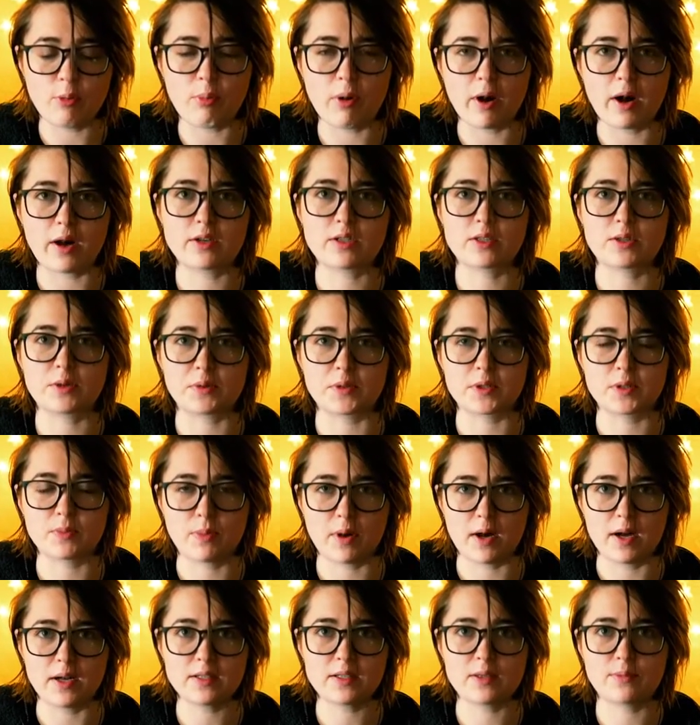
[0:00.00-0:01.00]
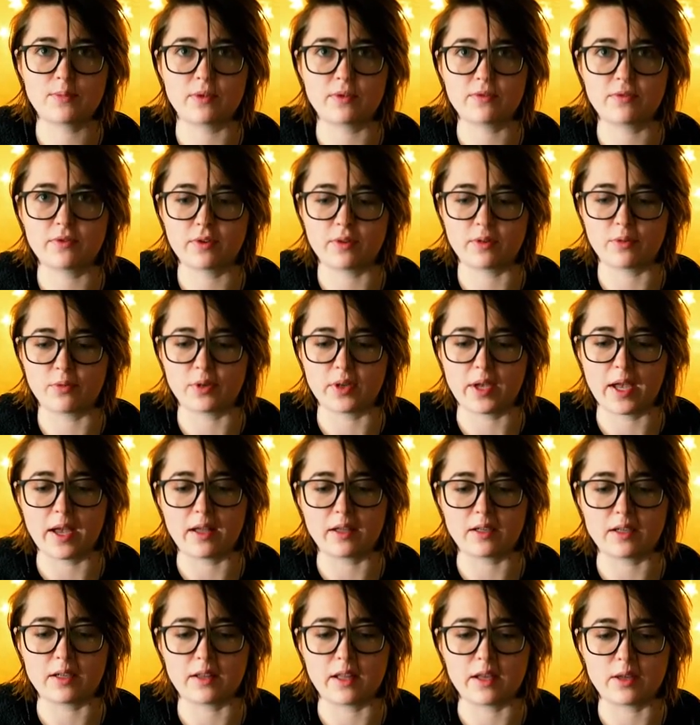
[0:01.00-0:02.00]
partially responsible for the
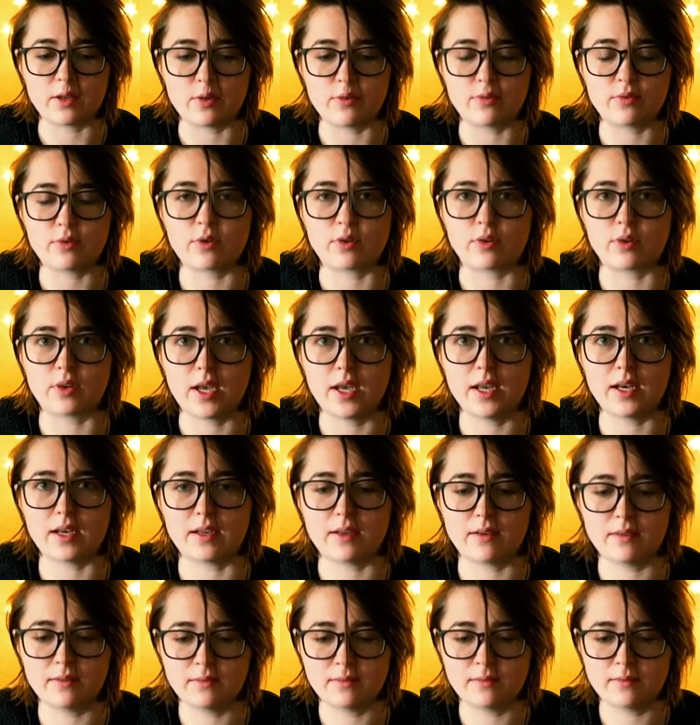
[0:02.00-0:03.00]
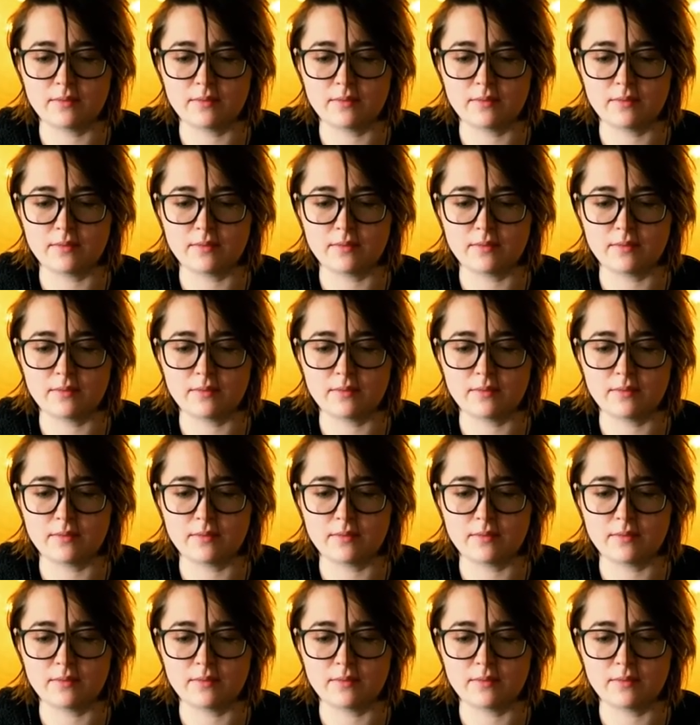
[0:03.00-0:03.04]
reality that you've created.